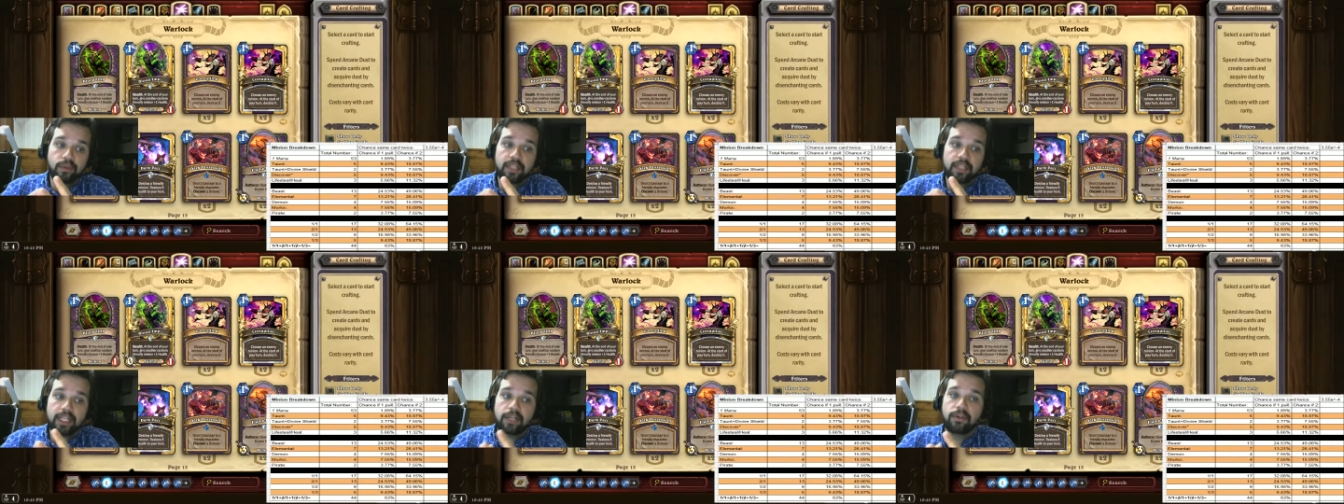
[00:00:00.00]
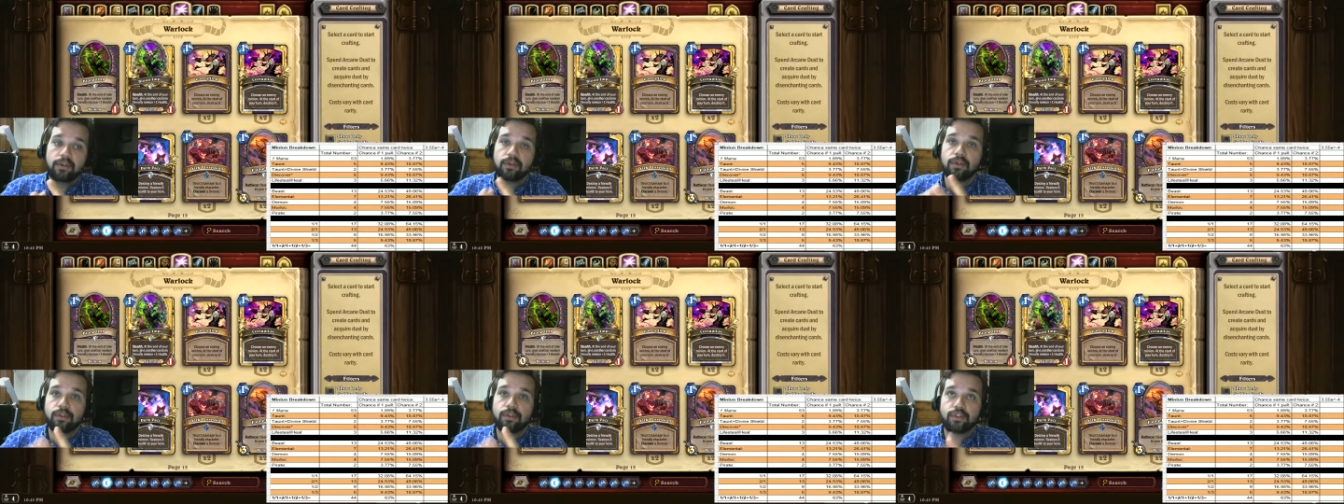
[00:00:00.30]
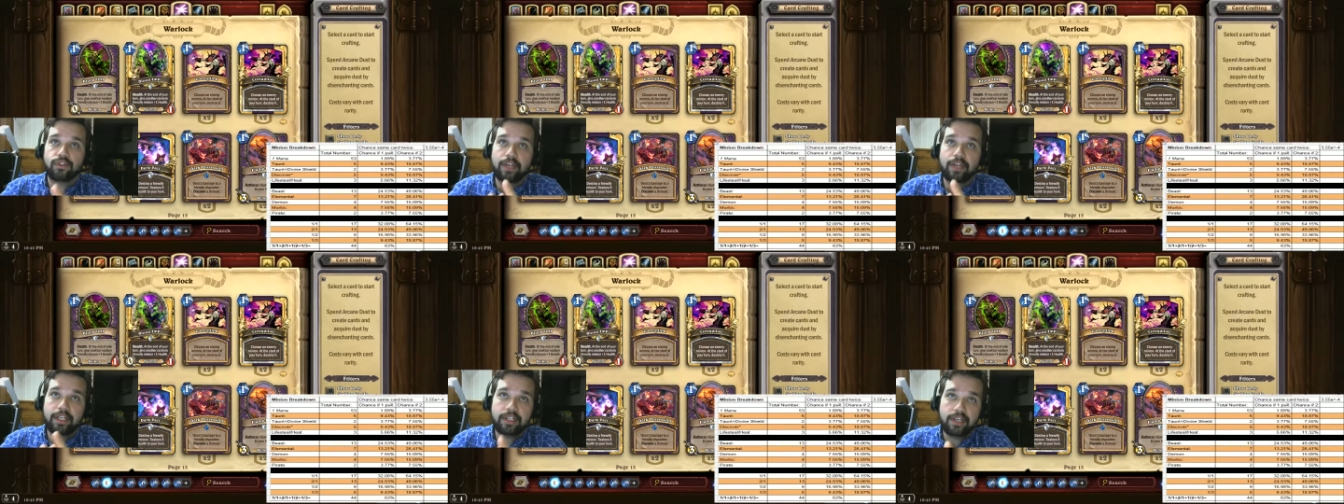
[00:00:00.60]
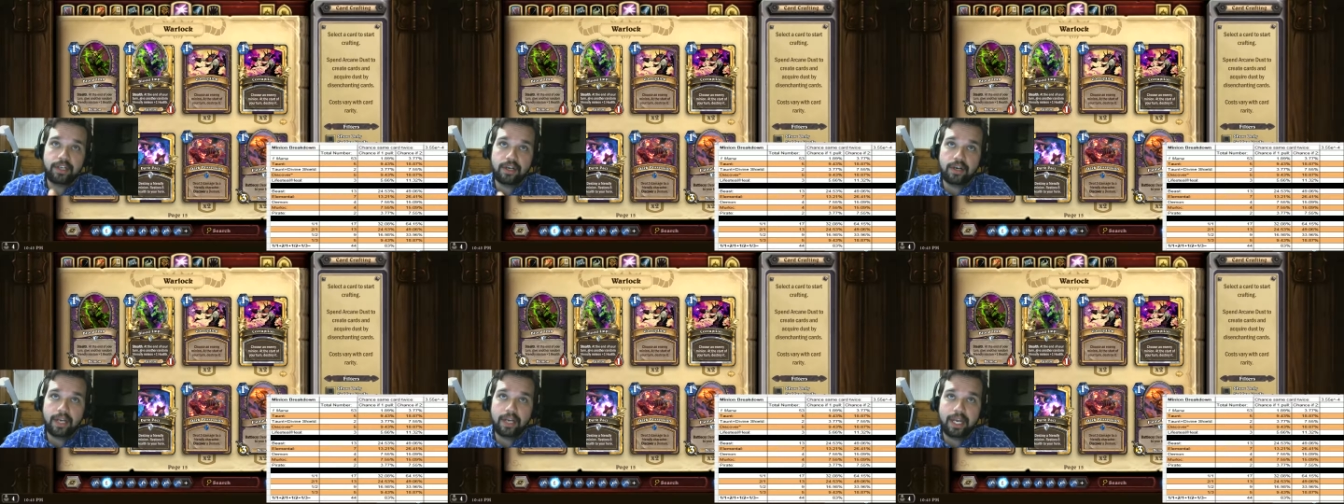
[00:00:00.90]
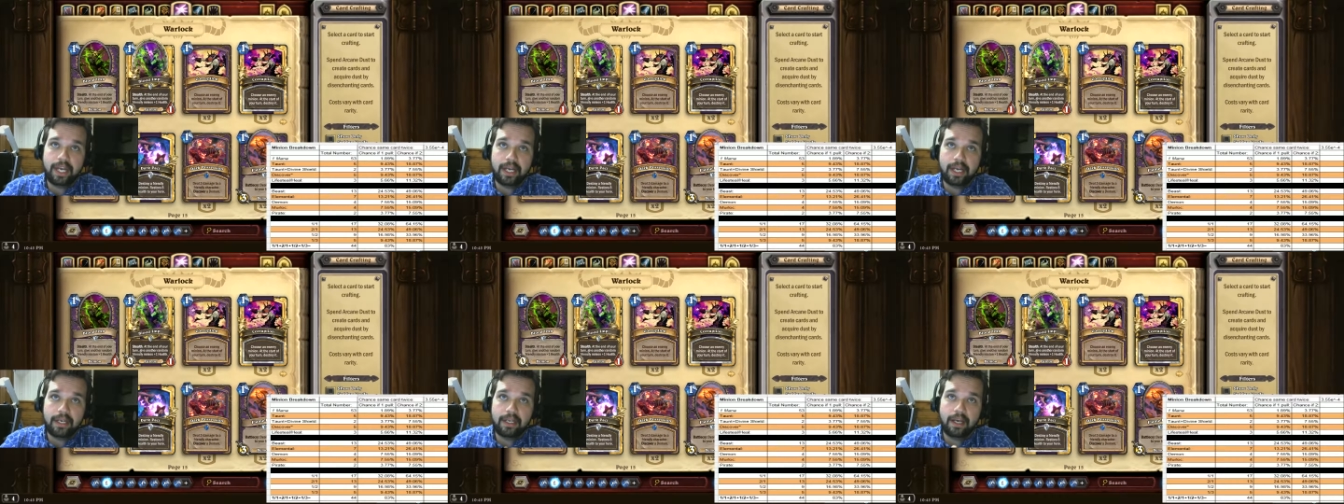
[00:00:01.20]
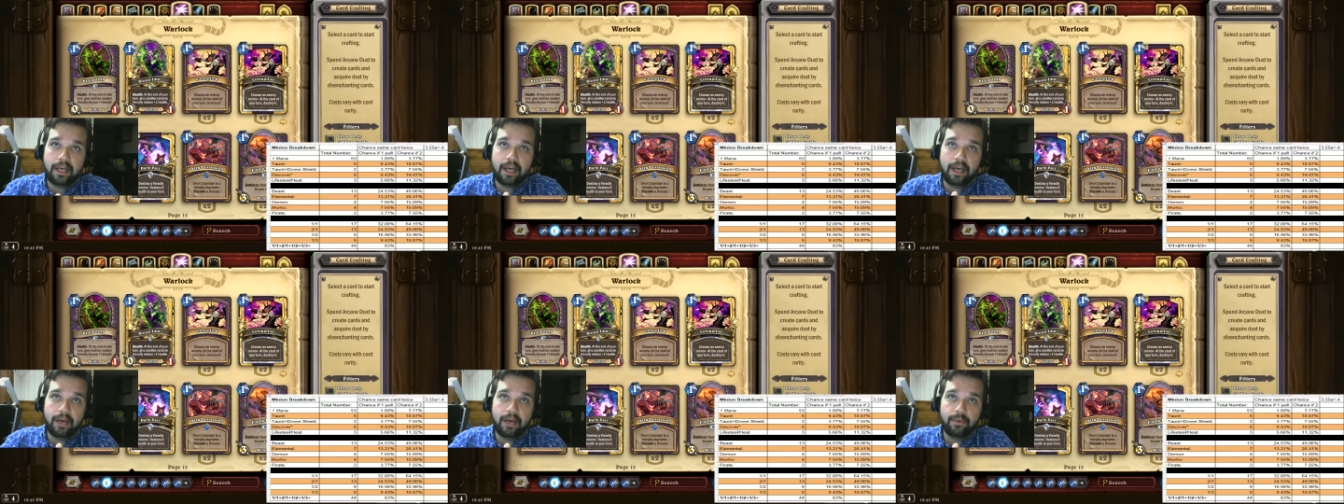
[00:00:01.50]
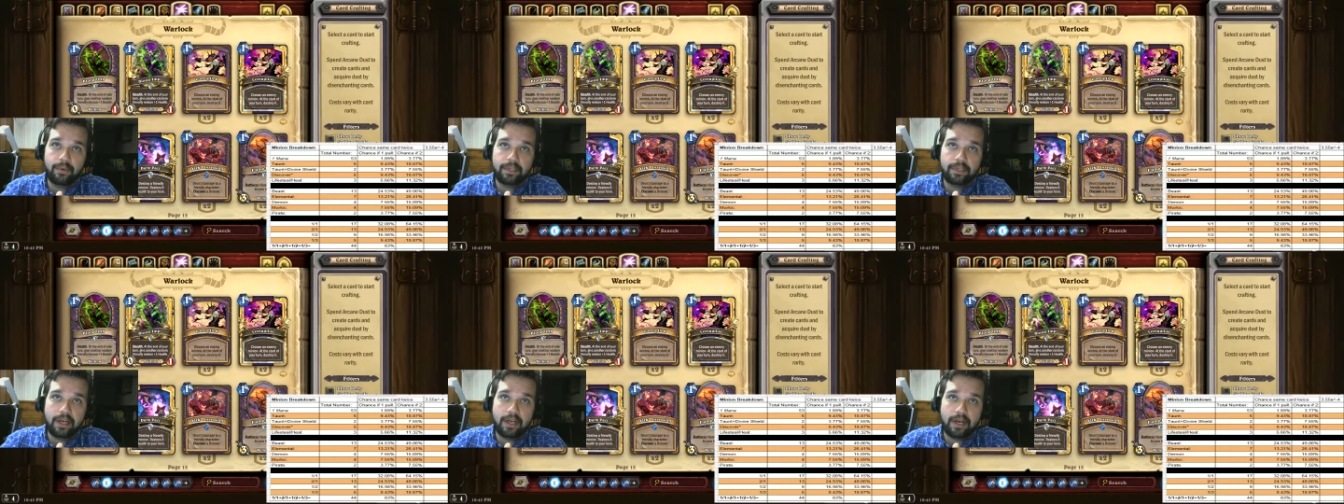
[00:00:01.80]
They don't go straight to your hand.
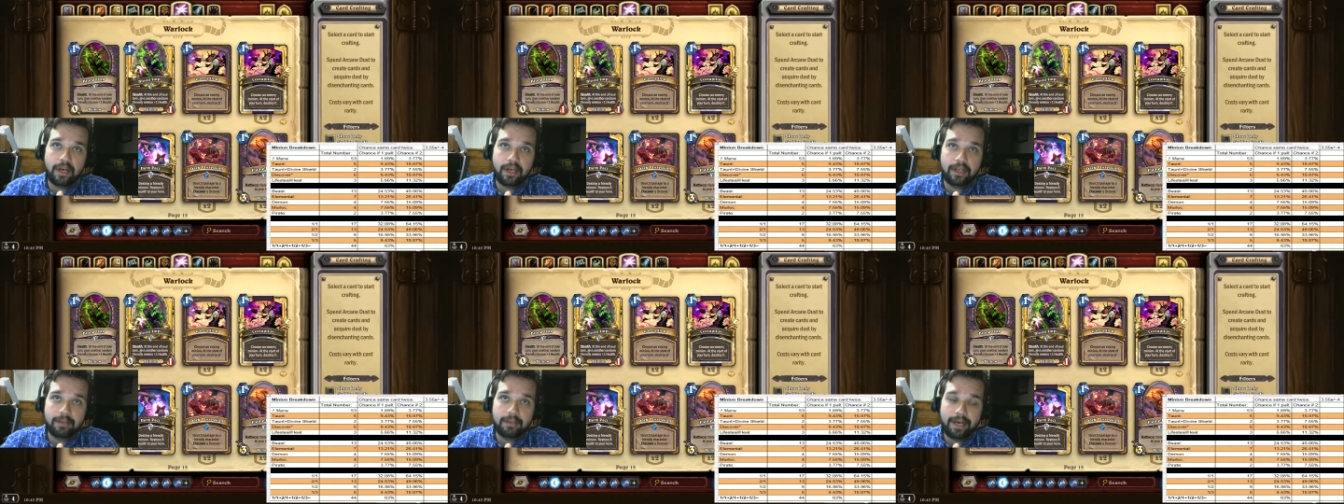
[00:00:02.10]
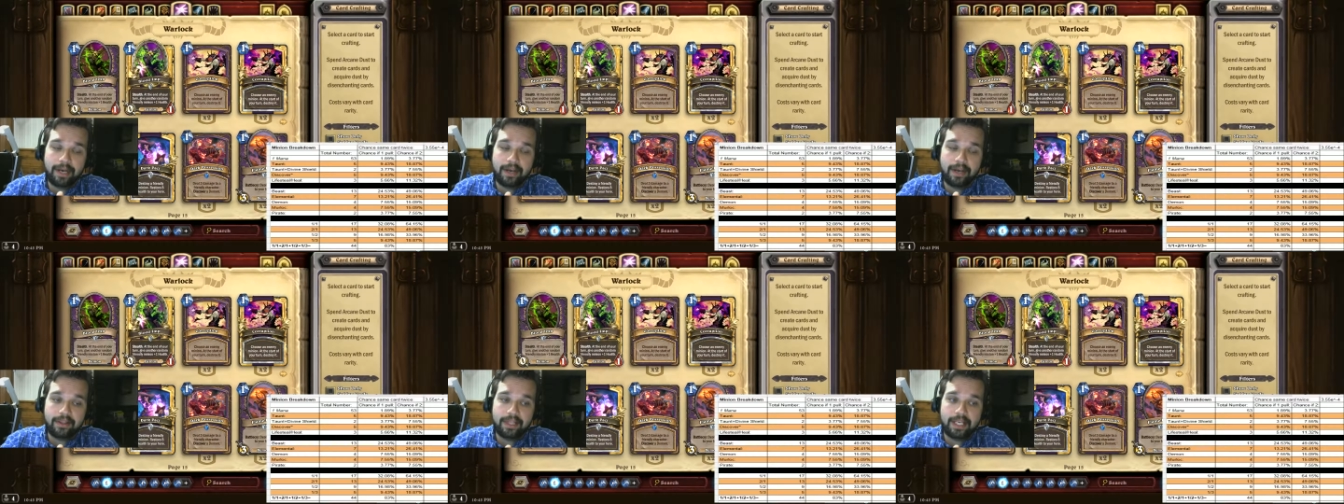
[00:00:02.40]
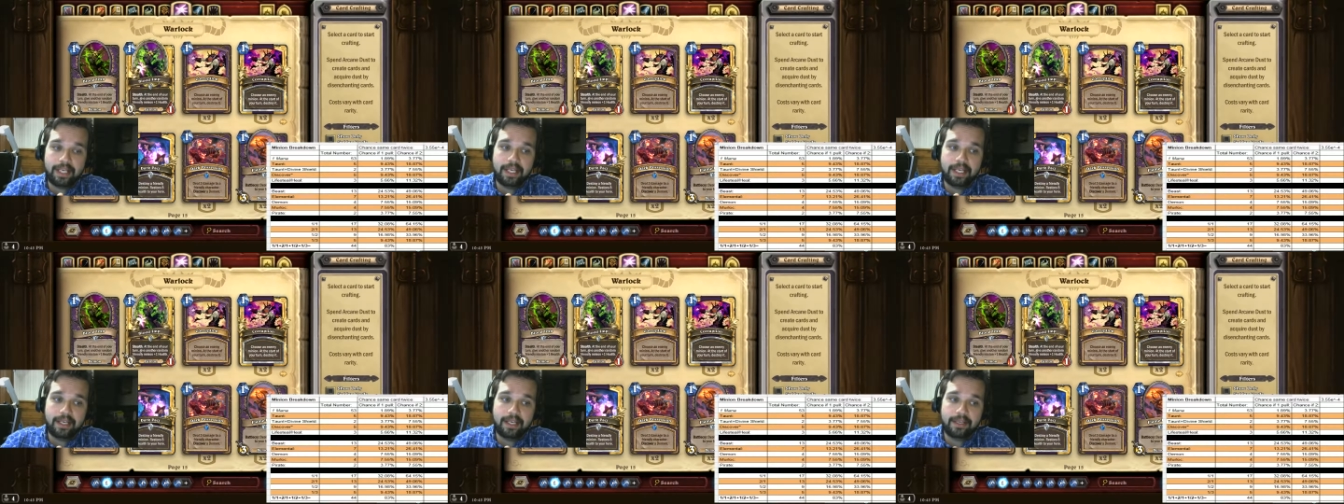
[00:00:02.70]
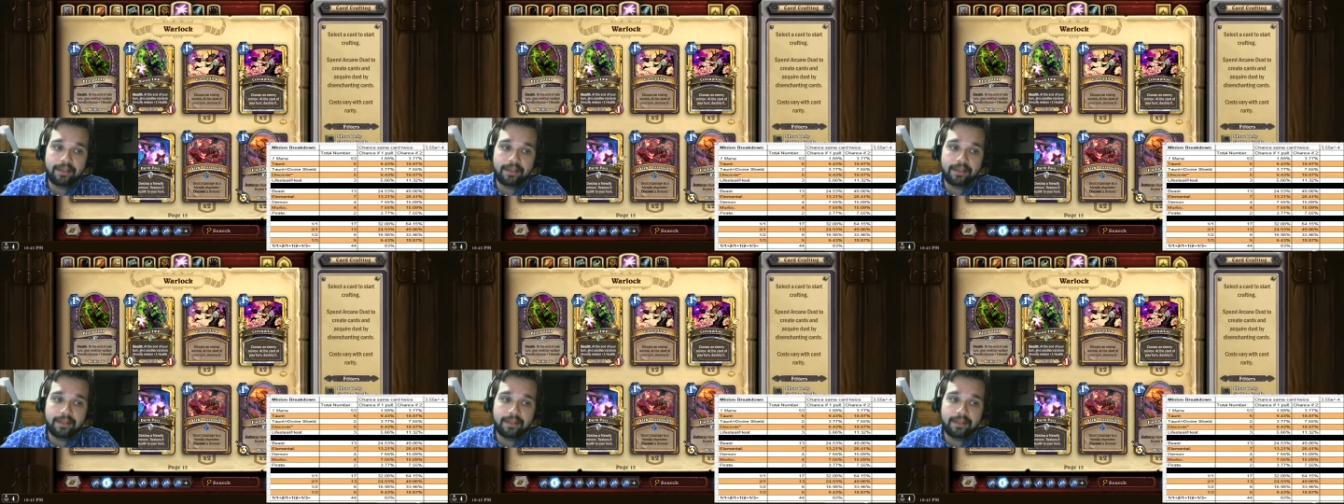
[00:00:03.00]
We're talking about the